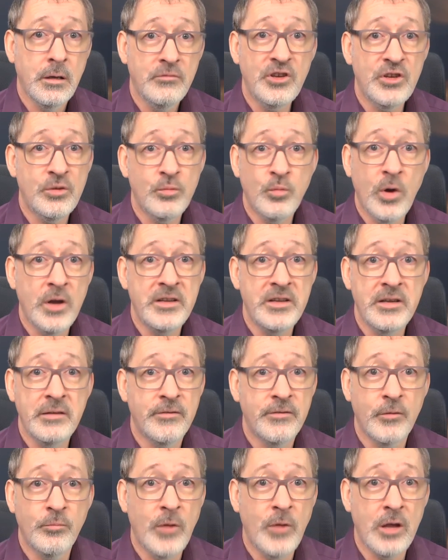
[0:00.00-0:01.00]
Just waiting
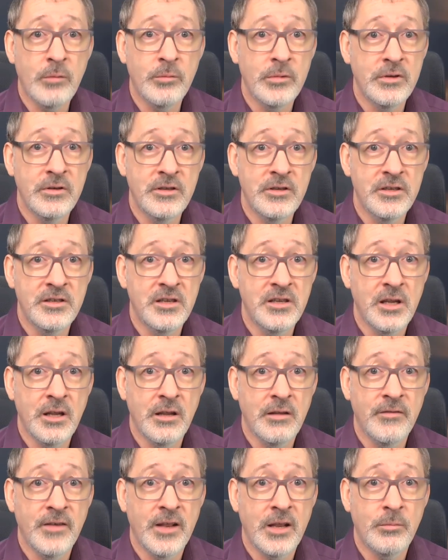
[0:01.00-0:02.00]
for a moment to see
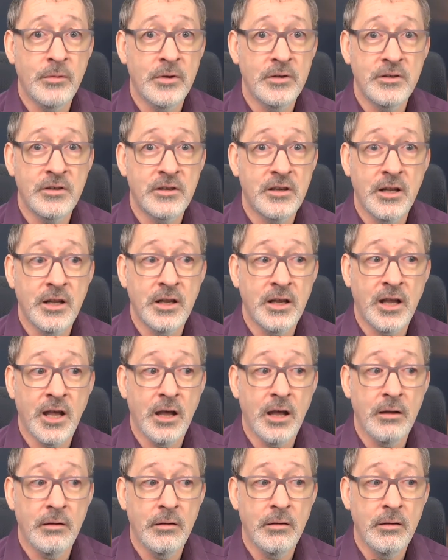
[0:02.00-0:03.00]
if anyone's going to
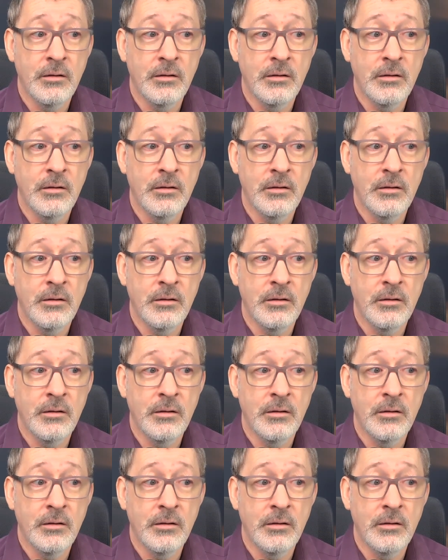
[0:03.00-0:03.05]
go,